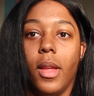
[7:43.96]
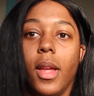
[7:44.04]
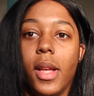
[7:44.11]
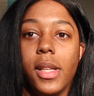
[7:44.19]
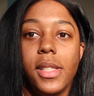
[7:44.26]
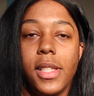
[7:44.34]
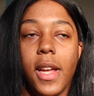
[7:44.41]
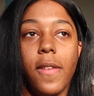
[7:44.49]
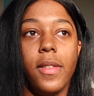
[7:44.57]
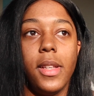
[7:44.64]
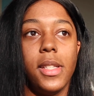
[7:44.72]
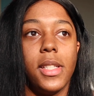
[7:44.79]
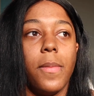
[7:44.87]
it's
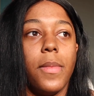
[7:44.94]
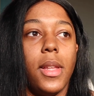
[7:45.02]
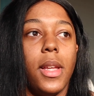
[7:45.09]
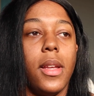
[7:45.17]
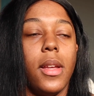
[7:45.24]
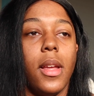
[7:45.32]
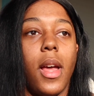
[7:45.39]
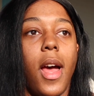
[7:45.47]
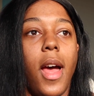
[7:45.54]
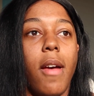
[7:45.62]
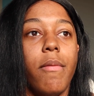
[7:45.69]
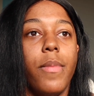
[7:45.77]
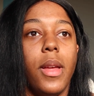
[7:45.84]
definitely something
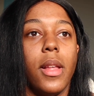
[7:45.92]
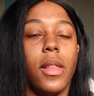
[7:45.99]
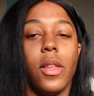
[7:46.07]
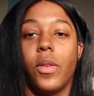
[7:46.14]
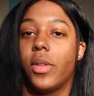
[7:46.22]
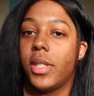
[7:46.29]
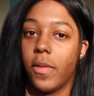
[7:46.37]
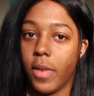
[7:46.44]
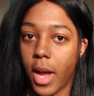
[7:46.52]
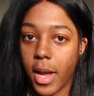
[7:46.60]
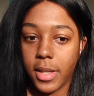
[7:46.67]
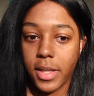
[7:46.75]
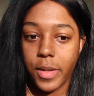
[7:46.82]
I've been a little
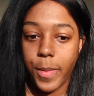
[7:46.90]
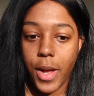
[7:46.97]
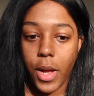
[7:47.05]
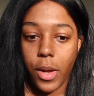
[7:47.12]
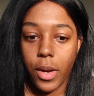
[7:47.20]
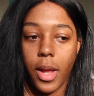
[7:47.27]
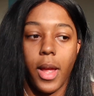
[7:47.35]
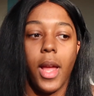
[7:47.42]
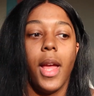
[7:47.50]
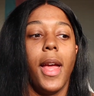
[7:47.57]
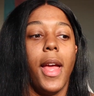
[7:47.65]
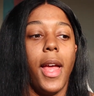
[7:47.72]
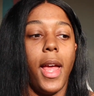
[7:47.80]
self-conscious about,
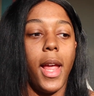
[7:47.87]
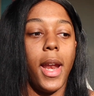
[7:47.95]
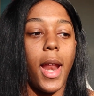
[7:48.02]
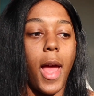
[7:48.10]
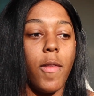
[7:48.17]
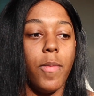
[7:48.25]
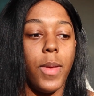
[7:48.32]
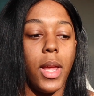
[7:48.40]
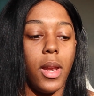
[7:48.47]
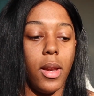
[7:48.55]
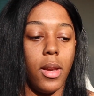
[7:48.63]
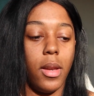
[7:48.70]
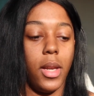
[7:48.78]
and I've
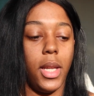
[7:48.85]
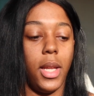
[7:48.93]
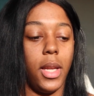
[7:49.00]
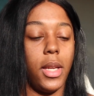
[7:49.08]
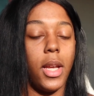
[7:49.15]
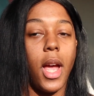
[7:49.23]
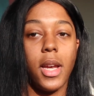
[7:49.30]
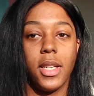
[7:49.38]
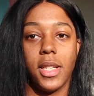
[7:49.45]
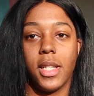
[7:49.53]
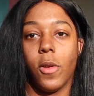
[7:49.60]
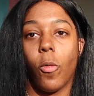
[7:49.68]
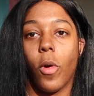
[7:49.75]
been
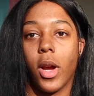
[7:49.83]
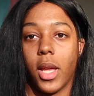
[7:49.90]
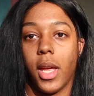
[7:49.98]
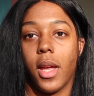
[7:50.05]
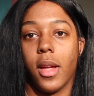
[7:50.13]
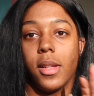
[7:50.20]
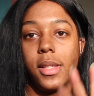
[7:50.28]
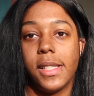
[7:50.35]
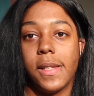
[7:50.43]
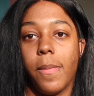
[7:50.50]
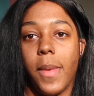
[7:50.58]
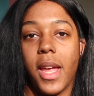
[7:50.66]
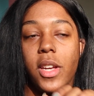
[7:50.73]
consciously working to
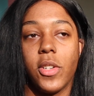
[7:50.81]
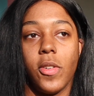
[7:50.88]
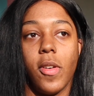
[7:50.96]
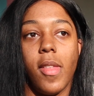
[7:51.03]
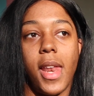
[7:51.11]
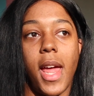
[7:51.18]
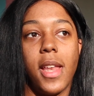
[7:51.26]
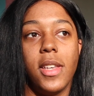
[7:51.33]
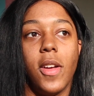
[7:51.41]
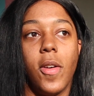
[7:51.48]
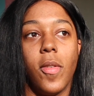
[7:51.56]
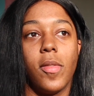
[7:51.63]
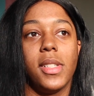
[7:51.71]
make sure that I
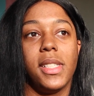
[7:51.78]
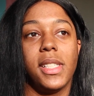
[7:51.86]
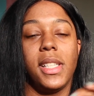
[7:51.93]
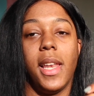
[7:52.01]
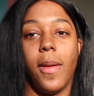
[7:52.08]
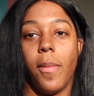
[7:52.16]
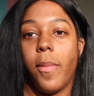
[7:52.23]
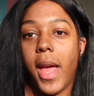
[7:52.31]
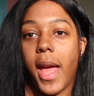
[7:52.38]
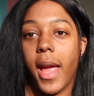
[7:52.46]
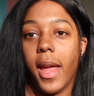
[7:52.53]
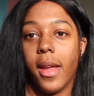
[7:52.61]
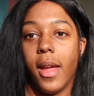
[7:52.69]
don't slip
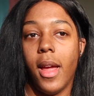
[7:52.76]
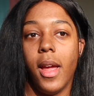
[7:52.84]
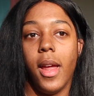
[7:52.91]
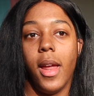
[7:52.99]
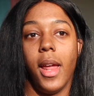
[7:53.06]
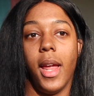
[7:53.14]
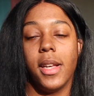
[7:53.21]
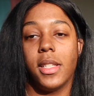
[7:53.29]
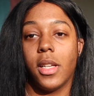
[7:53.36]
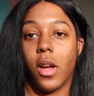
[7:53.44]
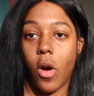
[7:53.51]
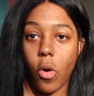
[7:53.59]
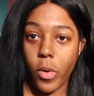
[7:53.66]
back
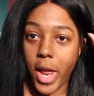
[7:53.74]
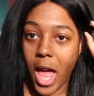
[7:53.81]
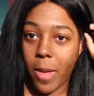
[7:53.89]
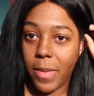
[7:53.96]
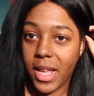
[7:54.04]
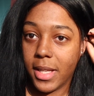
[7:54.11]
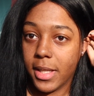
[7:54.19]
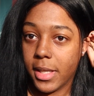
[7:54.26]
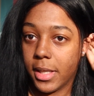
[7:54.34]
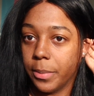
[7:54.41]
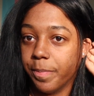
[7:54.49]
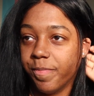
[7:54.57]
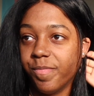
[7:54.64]
into old habits,